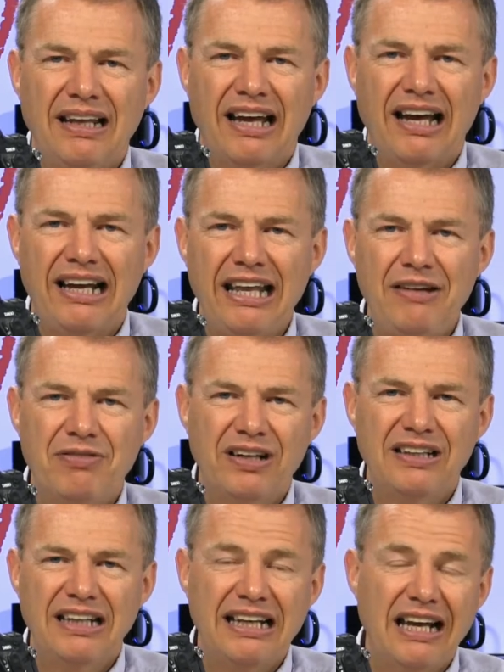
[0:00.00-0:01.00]
And
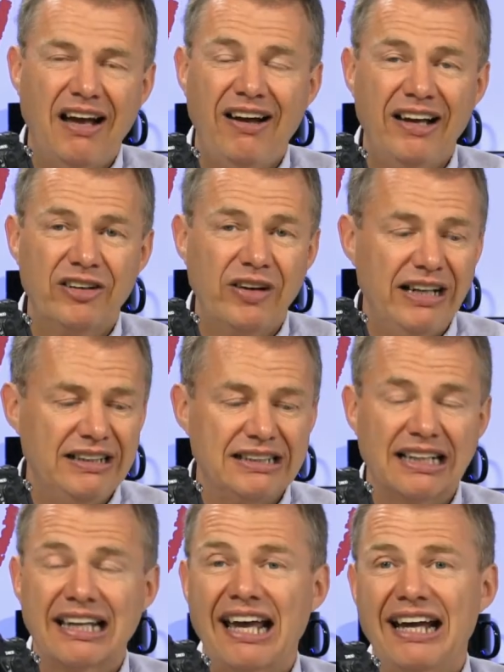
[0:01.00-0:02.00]
even the higher end
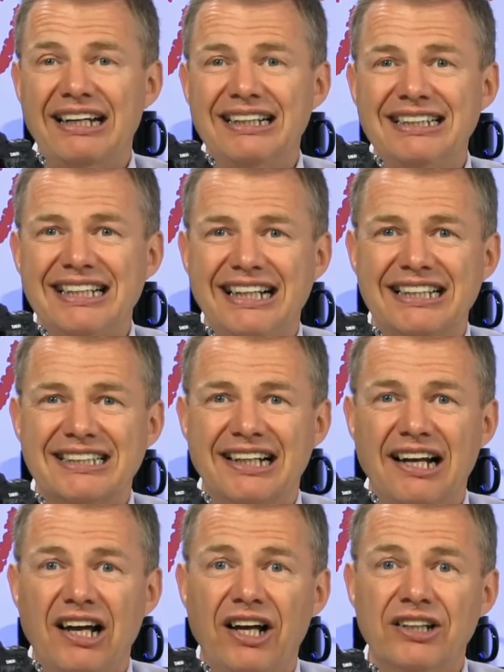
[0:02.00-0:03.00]
Canon
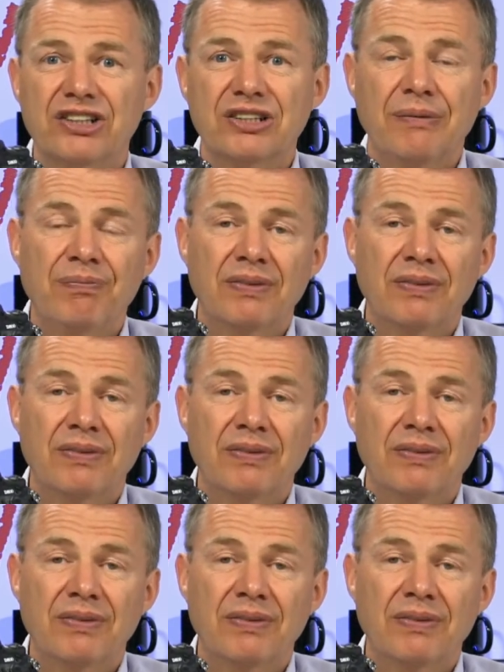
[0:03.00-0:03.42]
DSLRs